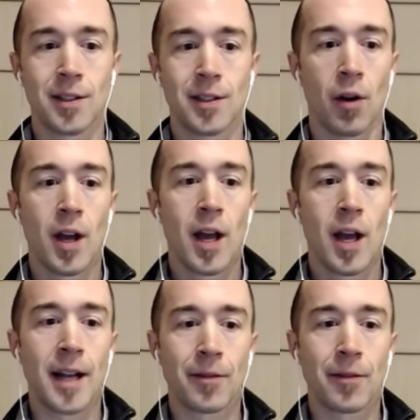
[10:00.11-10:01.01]
So
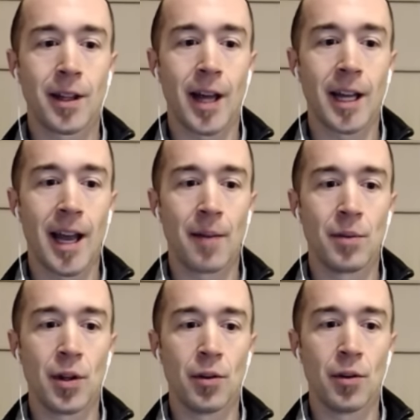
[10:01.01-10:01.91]
I definitely like Cam
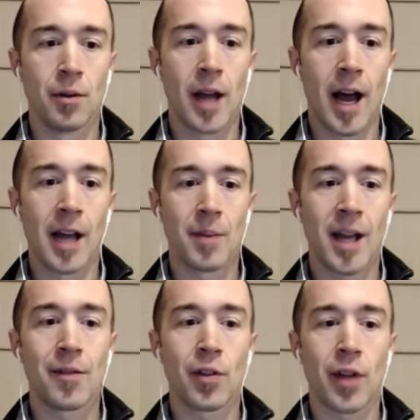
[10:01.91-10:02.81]
Newton. Uh, you might
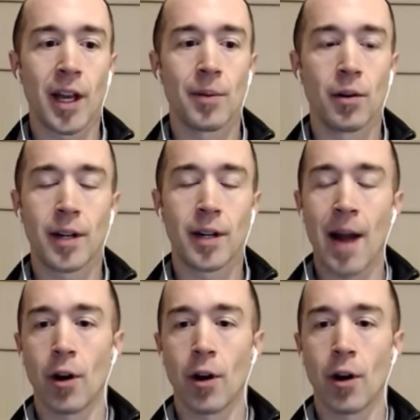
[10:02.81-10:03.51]
even think about Cameron